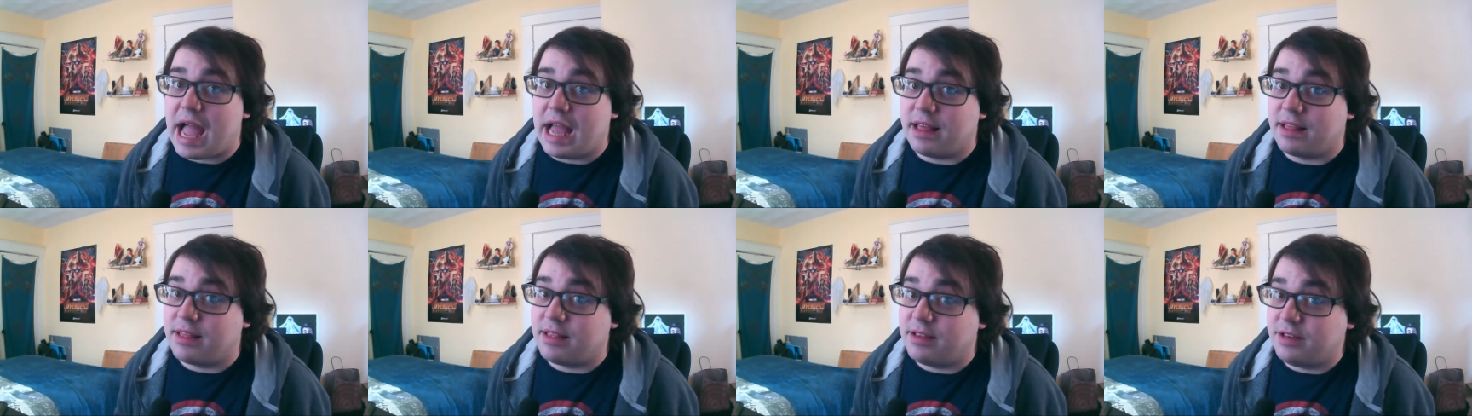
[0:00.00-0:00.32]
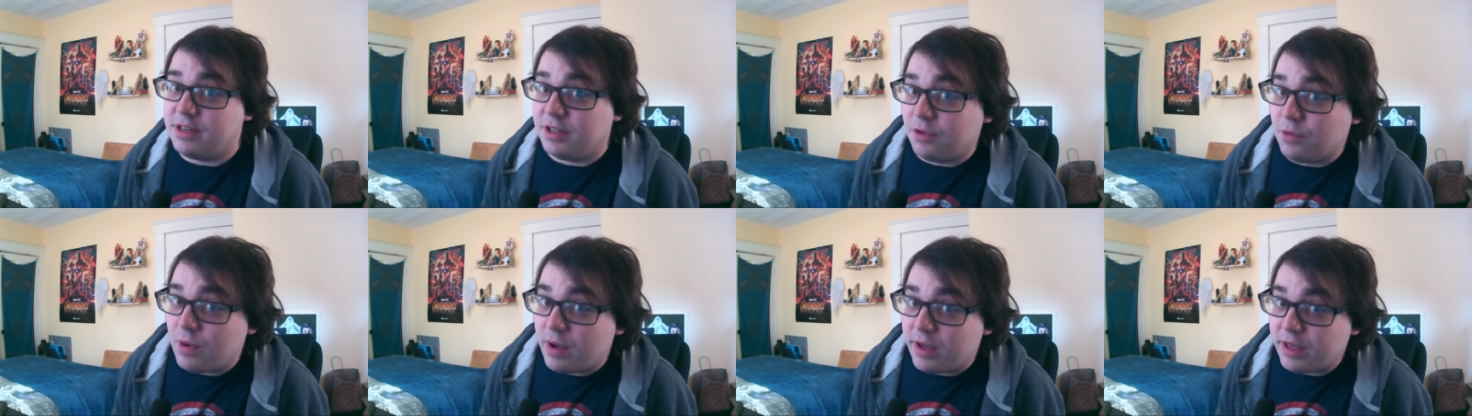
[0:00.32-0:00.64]
I
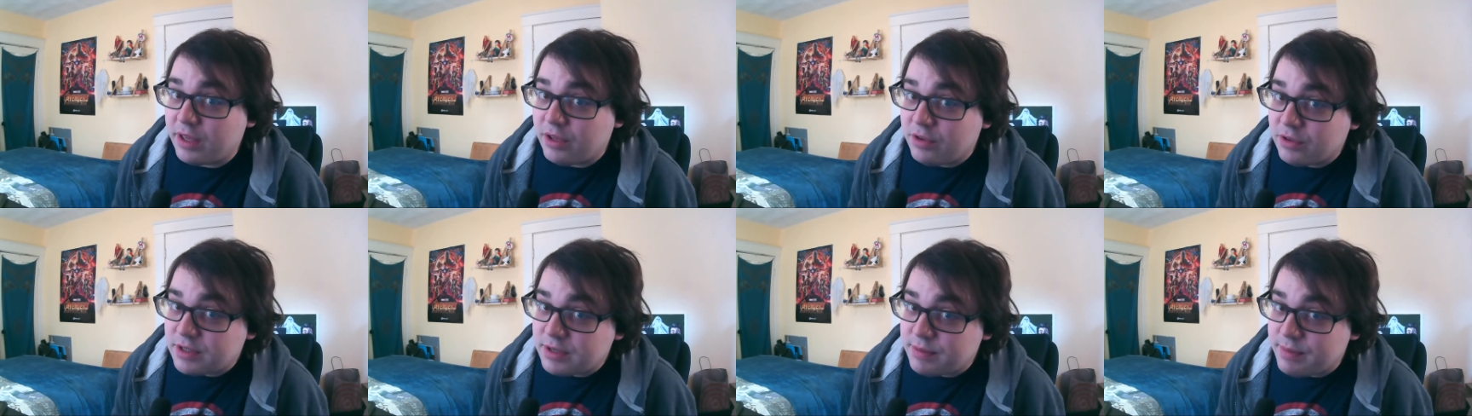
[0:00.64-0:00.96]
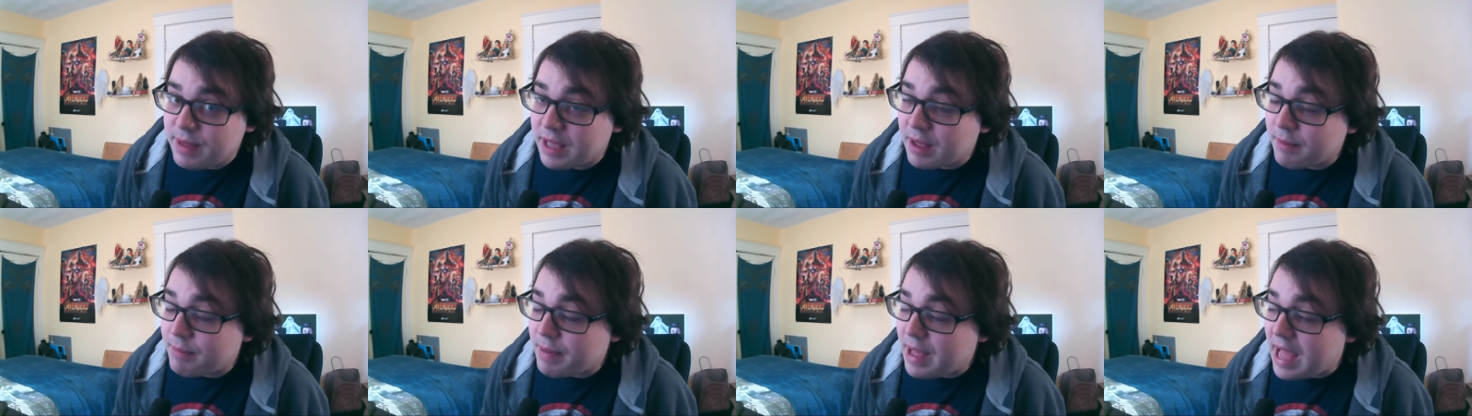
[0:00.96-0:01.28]
still want you to
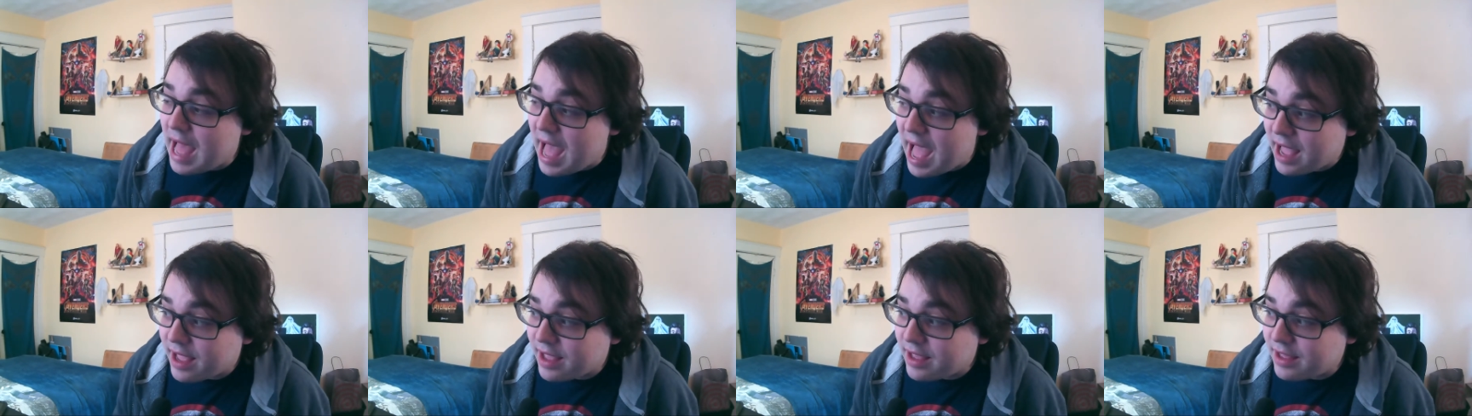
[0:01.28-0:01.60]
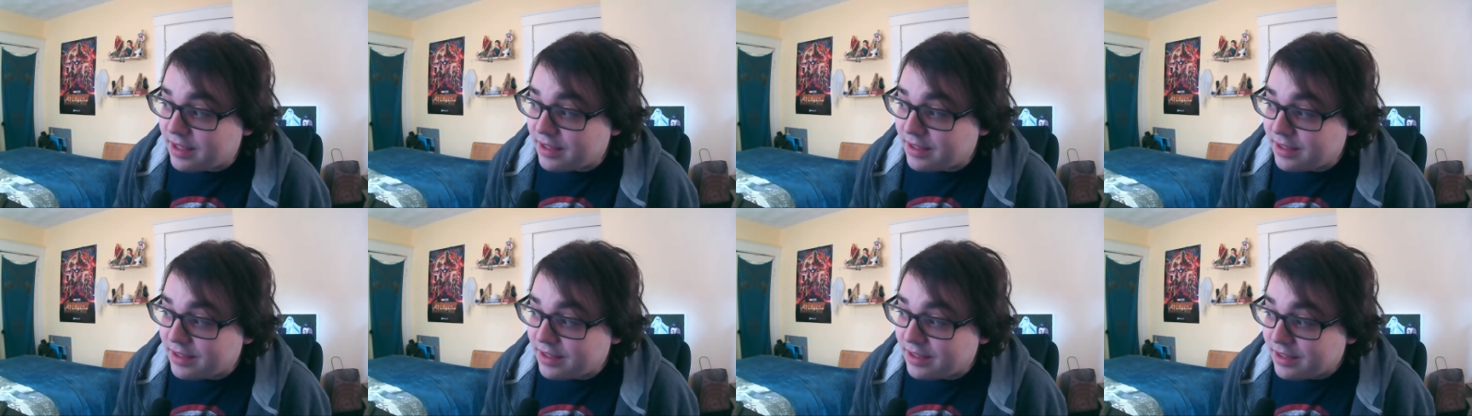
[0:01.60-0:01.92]
make a
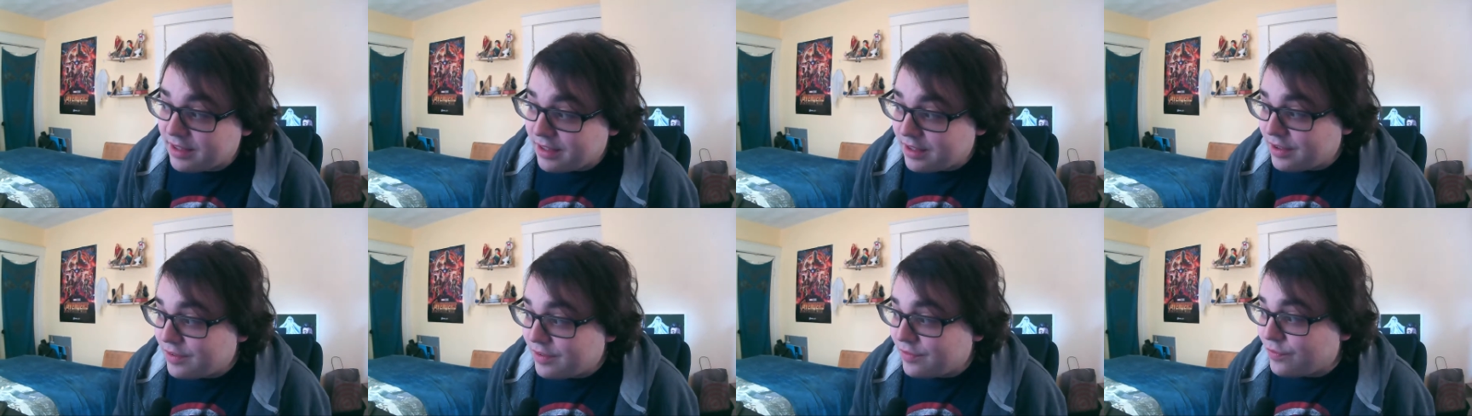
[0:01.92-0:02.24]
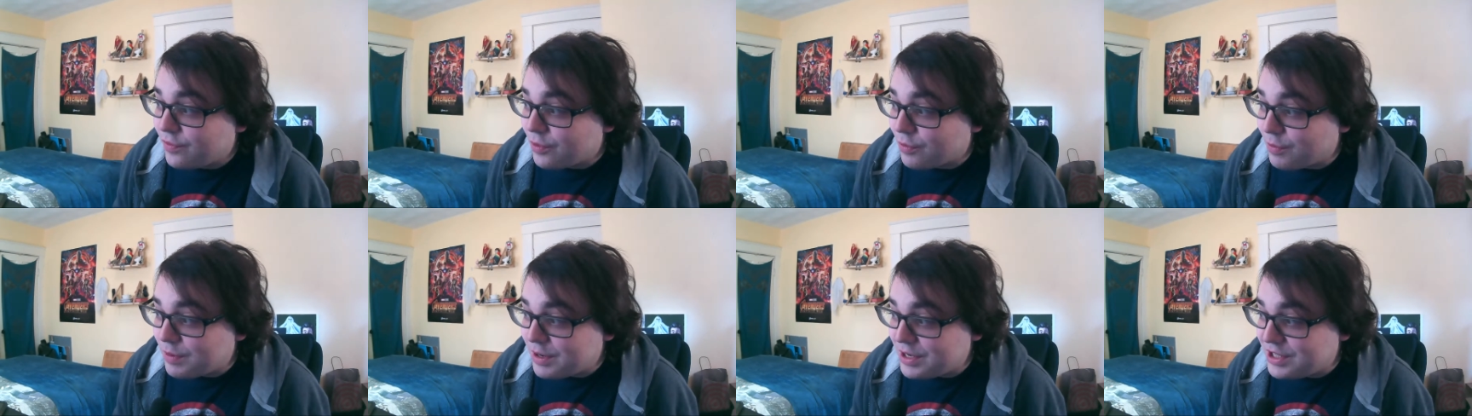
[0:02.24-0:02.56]
pack
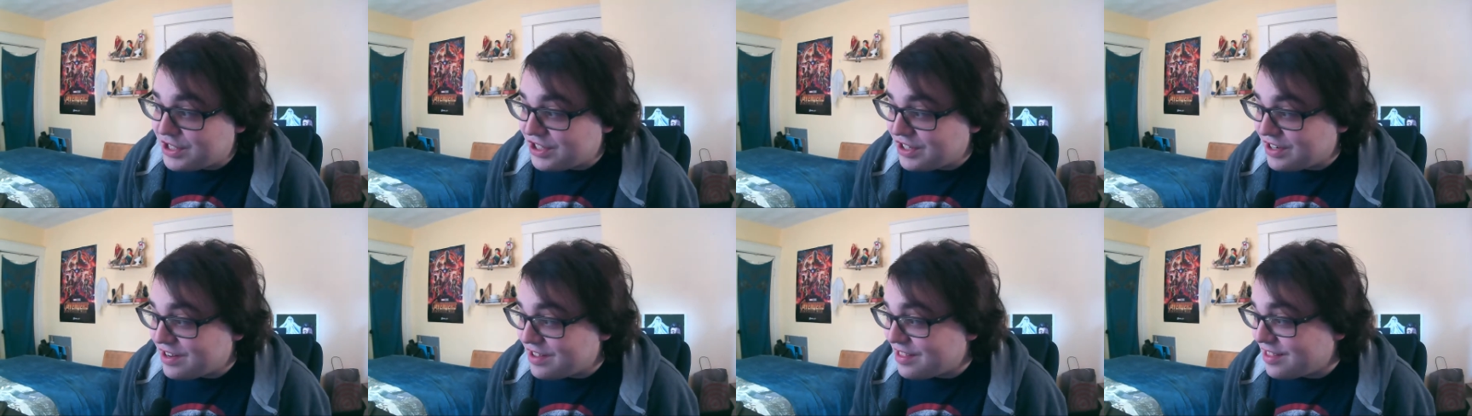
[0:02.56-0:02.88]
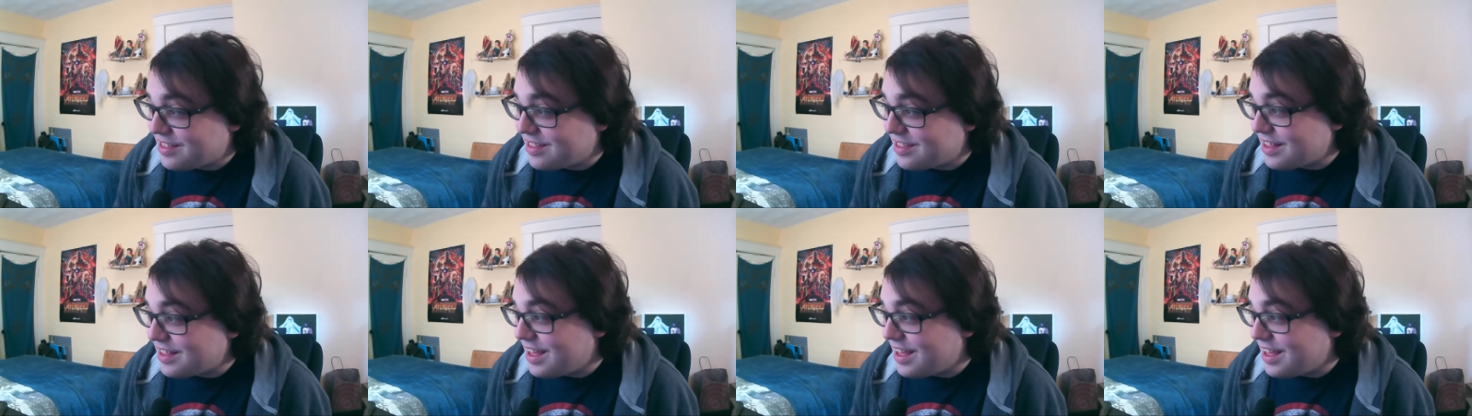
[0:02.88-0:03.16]
for witches